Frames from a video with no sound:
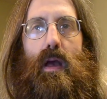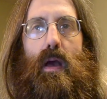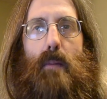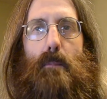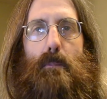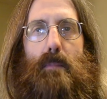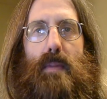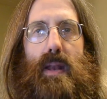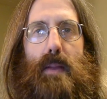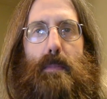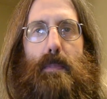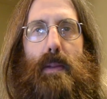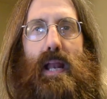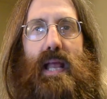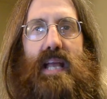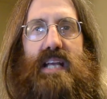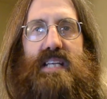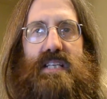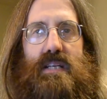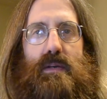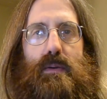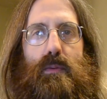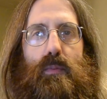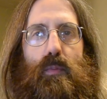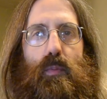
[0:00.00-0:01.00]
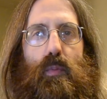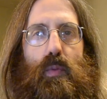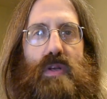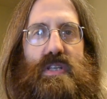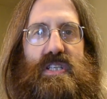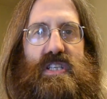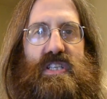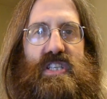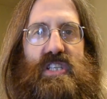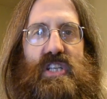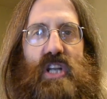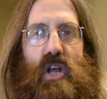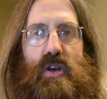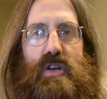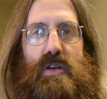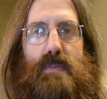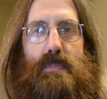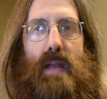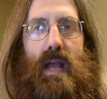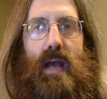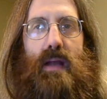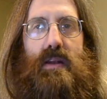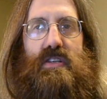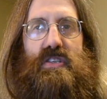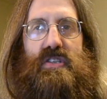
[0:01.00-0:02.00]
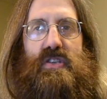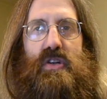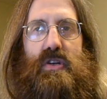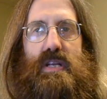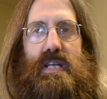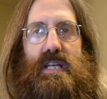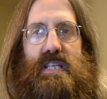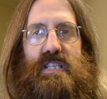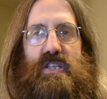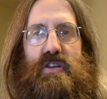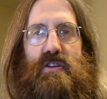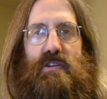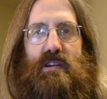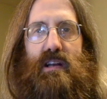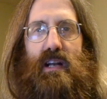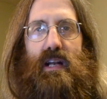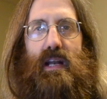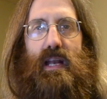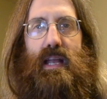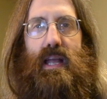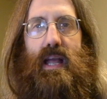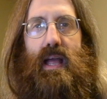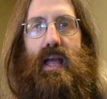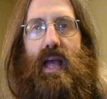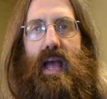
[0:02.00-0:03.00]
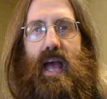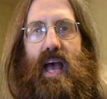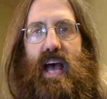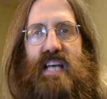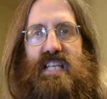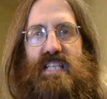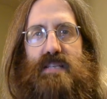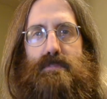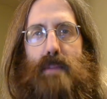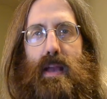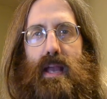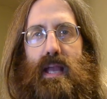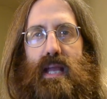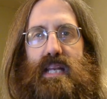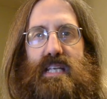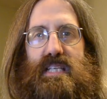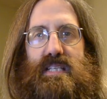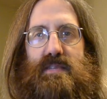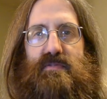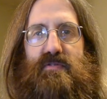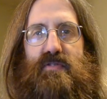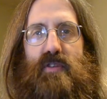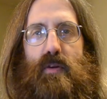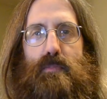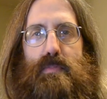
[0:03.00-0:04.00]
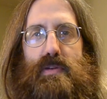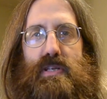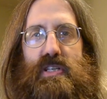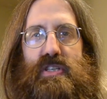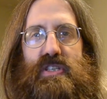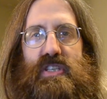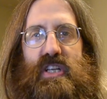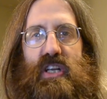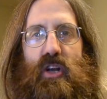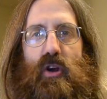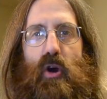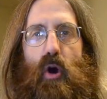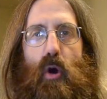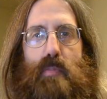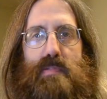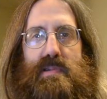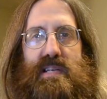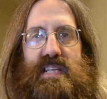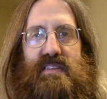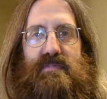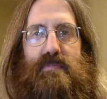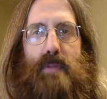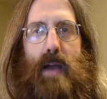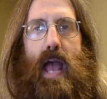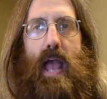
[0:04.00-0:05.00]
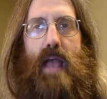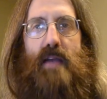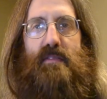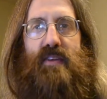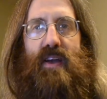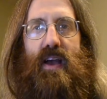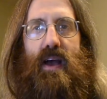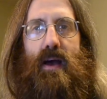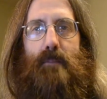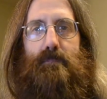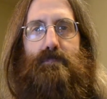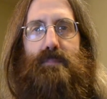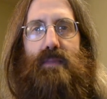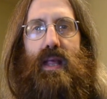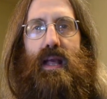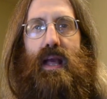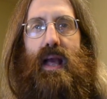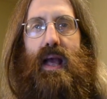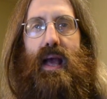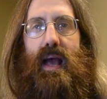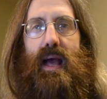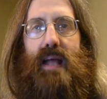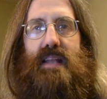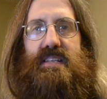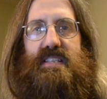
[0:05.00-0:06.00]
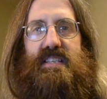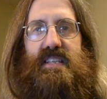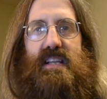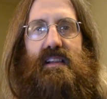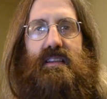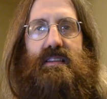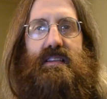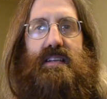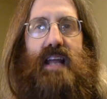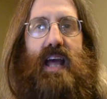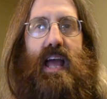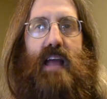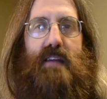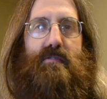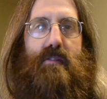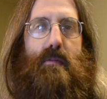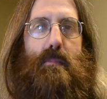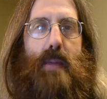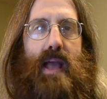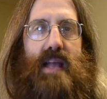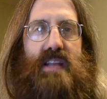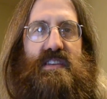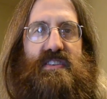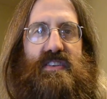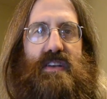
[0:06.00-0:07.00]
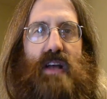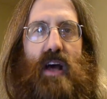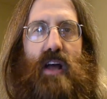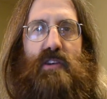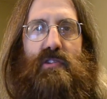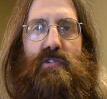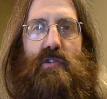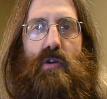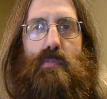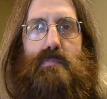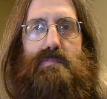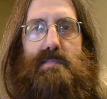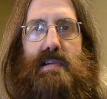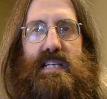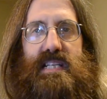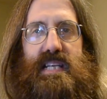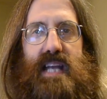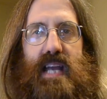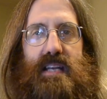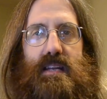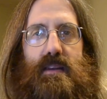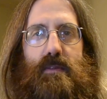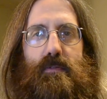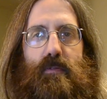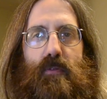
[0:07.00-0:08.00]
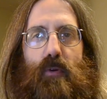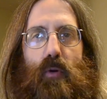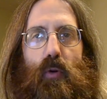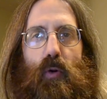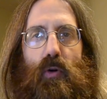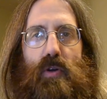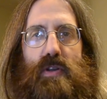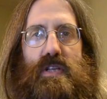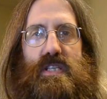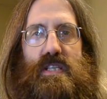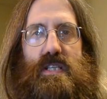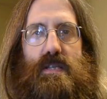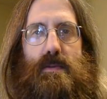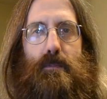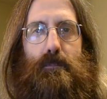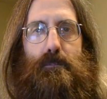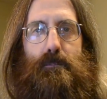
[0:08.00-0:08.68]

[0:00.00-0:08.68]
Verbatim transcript: Manipulation was slow to be understood historically as a mechanism for producing cooperative behaviour, and still today remains an underappreciated force.